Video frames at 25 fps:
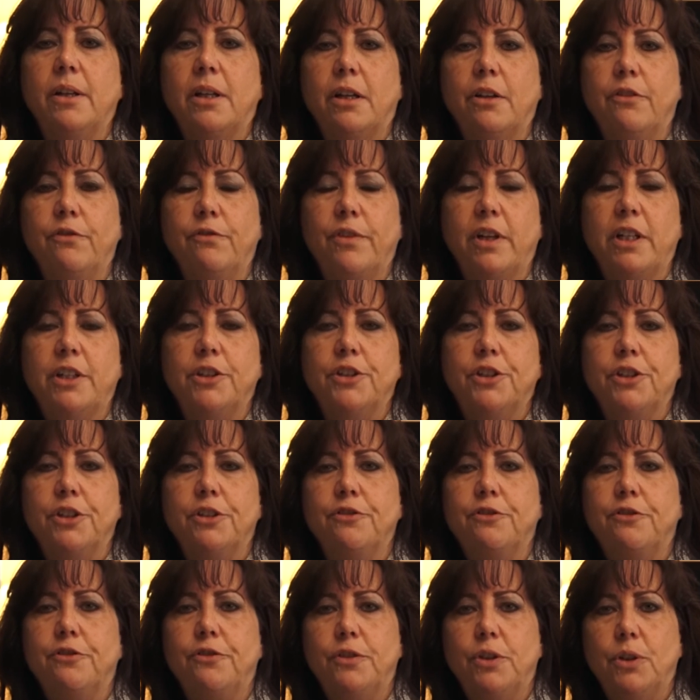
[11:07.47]
the
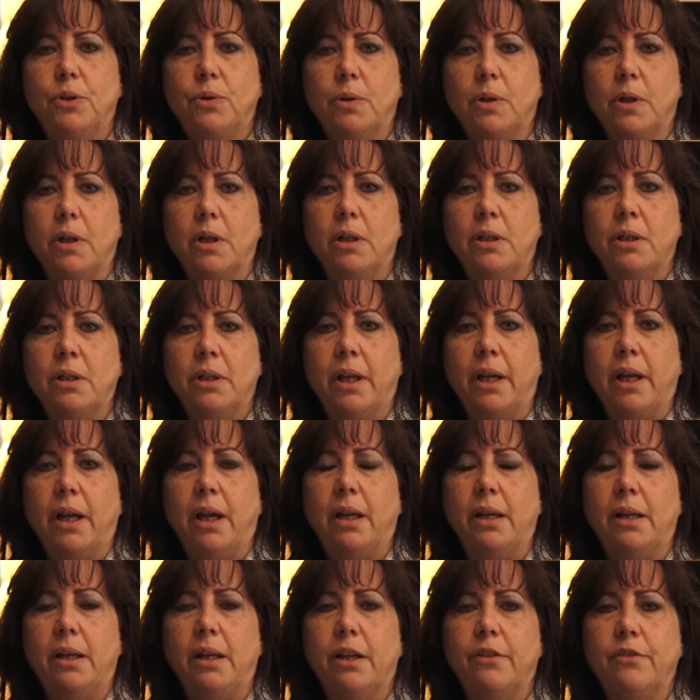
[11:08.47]
convention floor
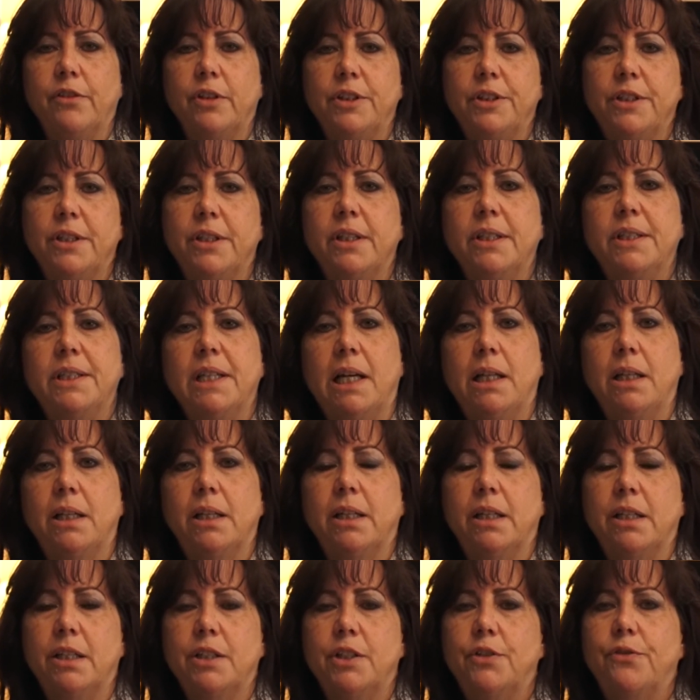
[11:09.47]
and given to the
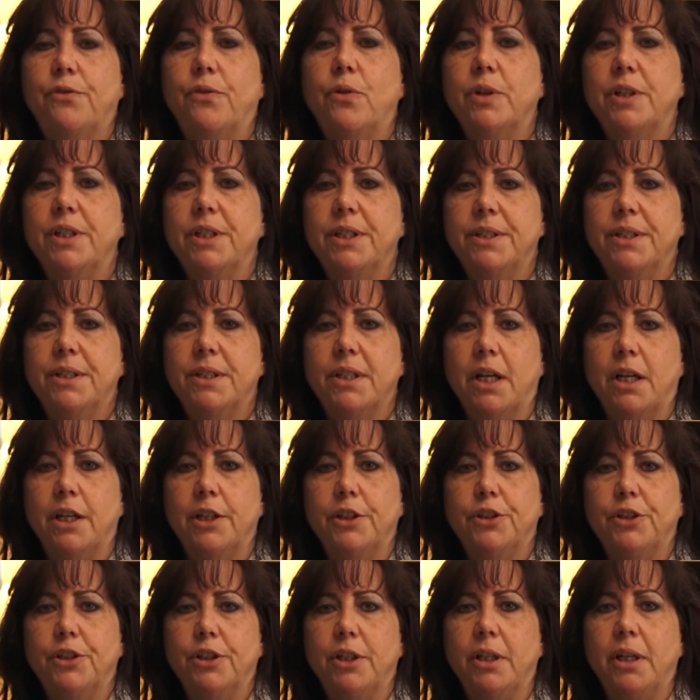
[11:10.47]
delegates for
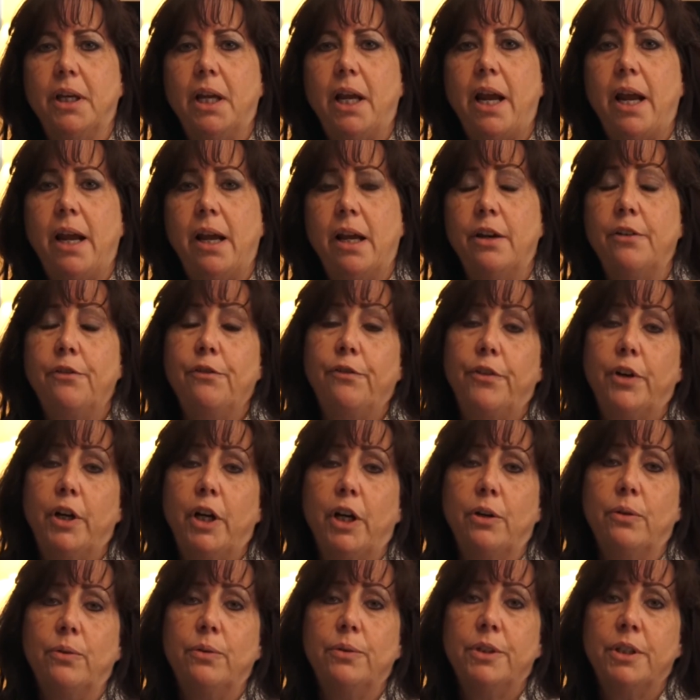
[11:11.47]
discussion and
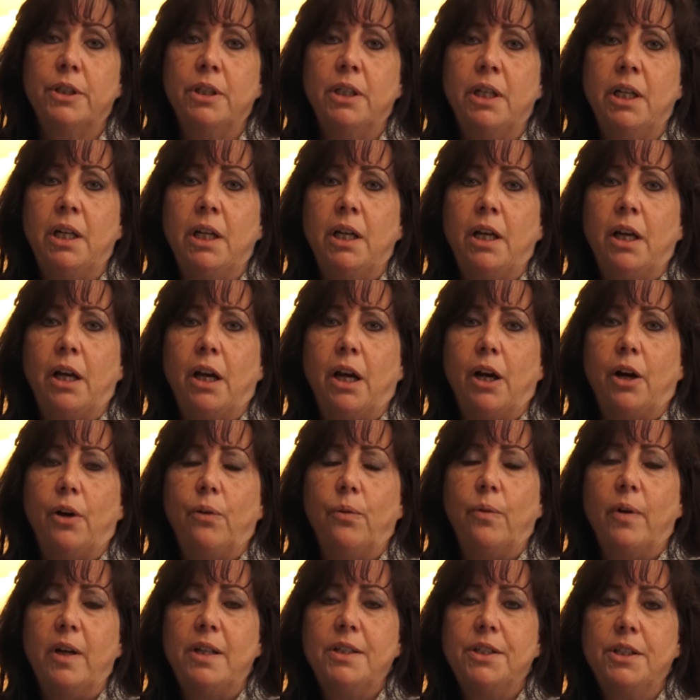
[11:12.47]
vote, a
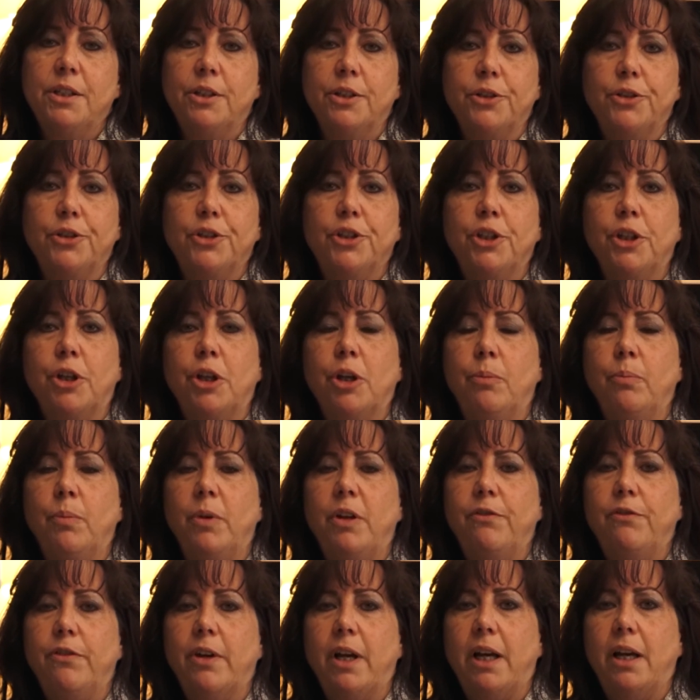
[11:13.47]
resolution can
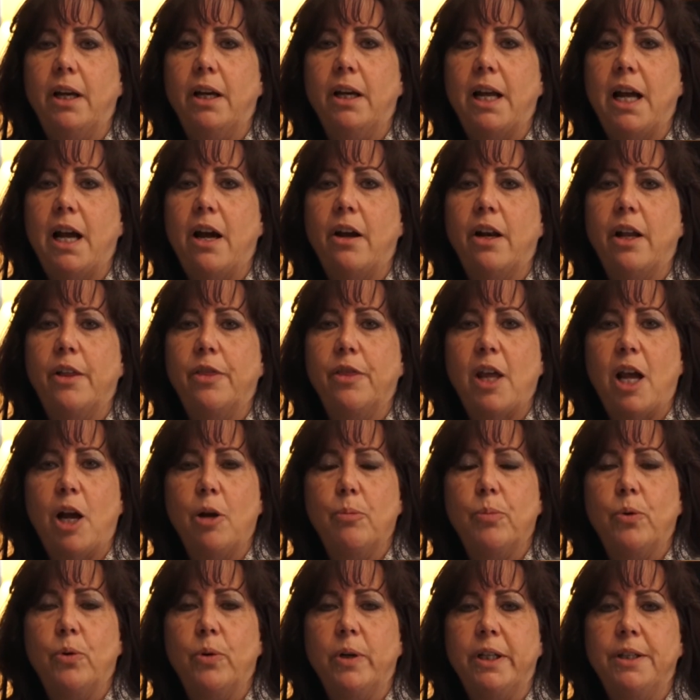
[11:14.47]
be vetted out at
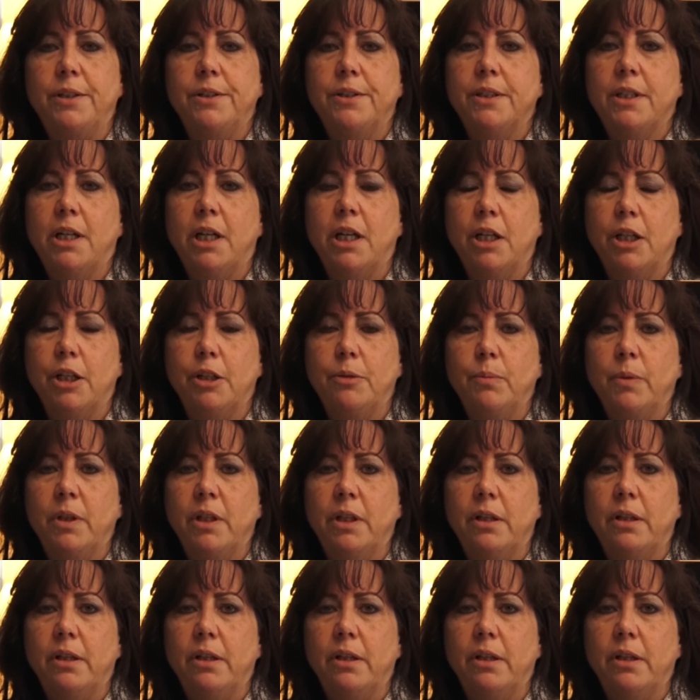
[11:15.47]
that point in time.